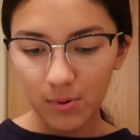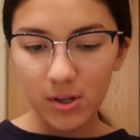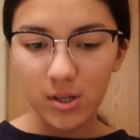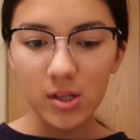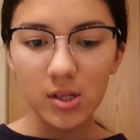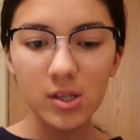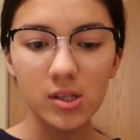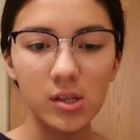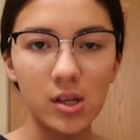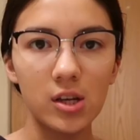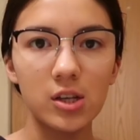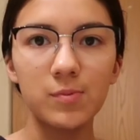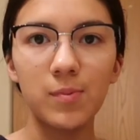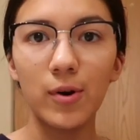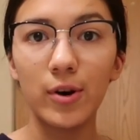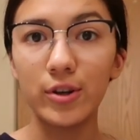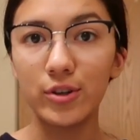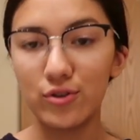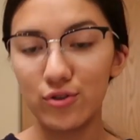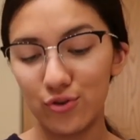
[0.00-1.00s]
basically this next
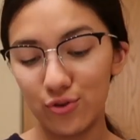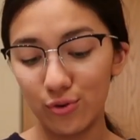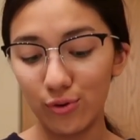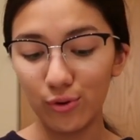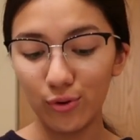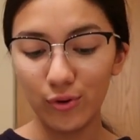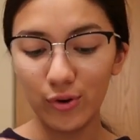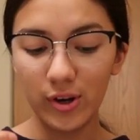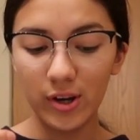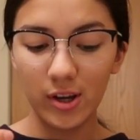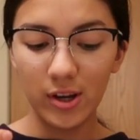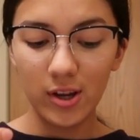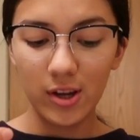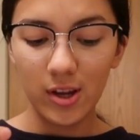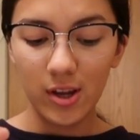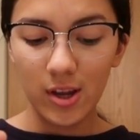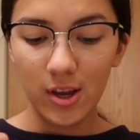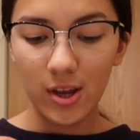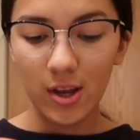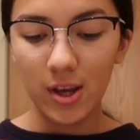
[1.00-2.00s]
part is jewelry
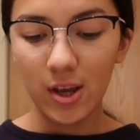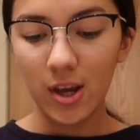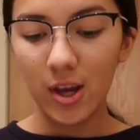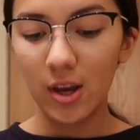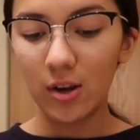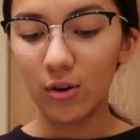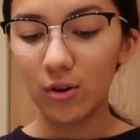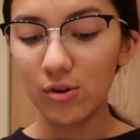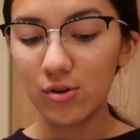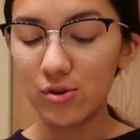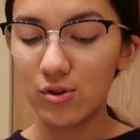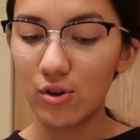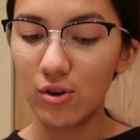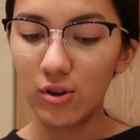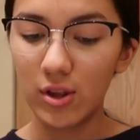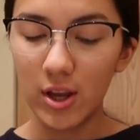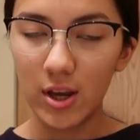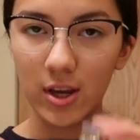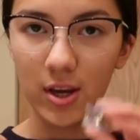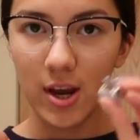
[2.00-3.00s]
and
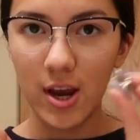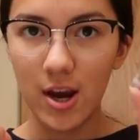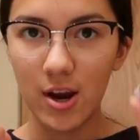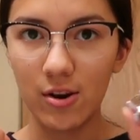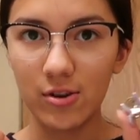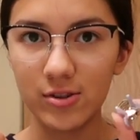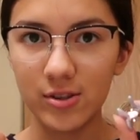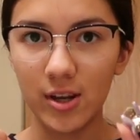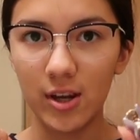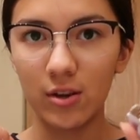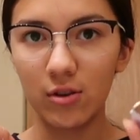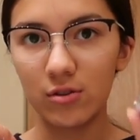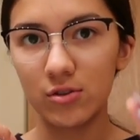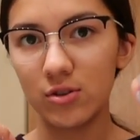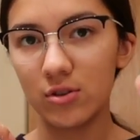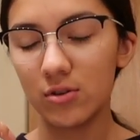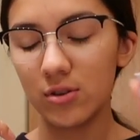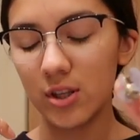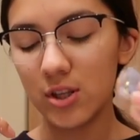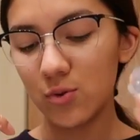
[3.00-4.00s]
also like a hairstyle,
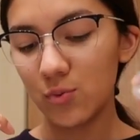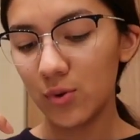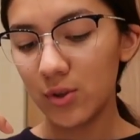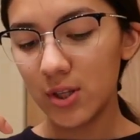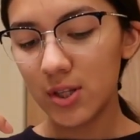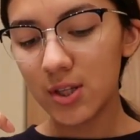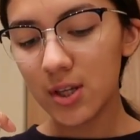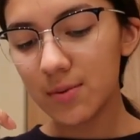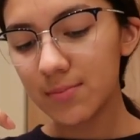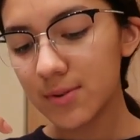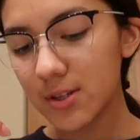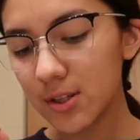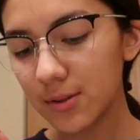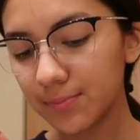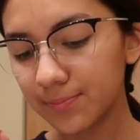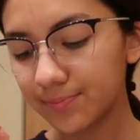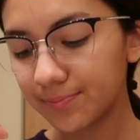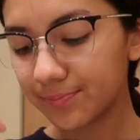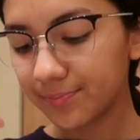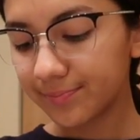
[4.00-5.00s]
so that's where this comes
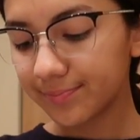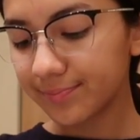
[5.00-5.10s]
in.